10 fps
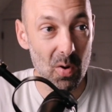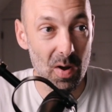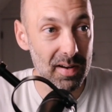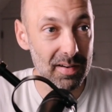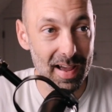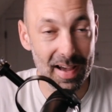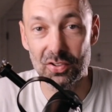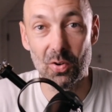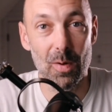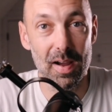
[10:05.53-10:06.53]
go ahead and ask
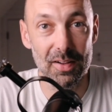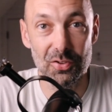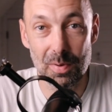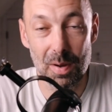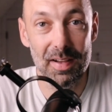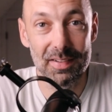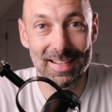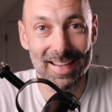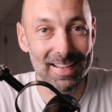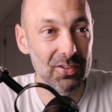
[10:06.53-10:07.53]
away. I'll do my best
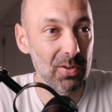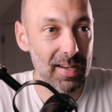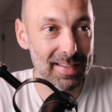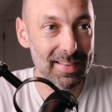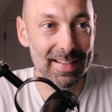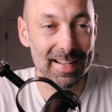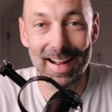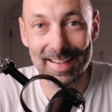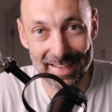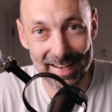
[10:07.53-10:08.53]
to answer anything that I can